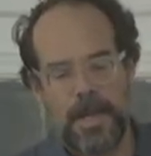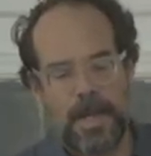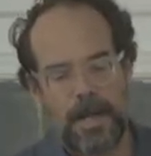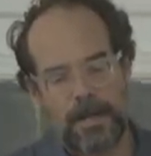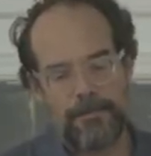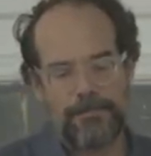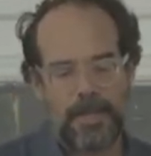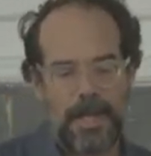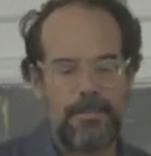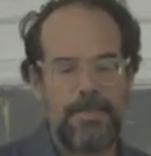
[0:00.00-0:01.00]
um,
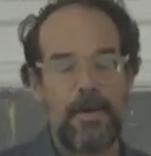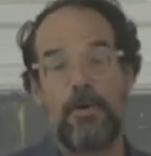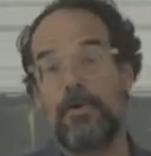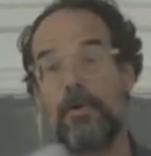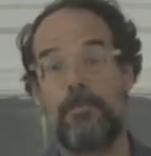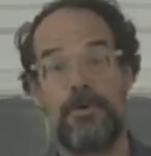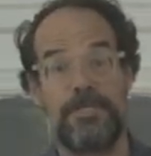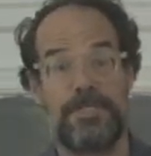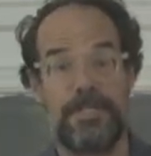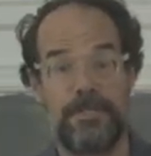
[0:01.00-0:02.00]
and or, or
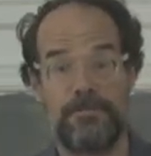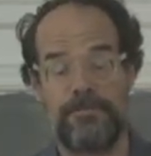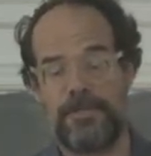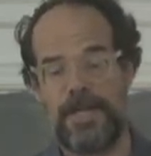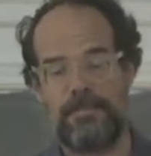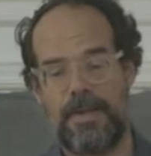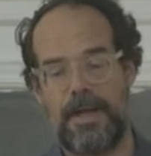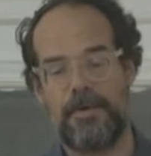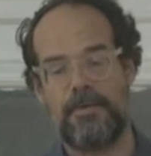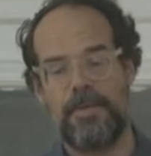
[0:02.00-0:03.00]
Brazil for that
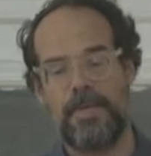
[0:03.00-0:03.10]
matter.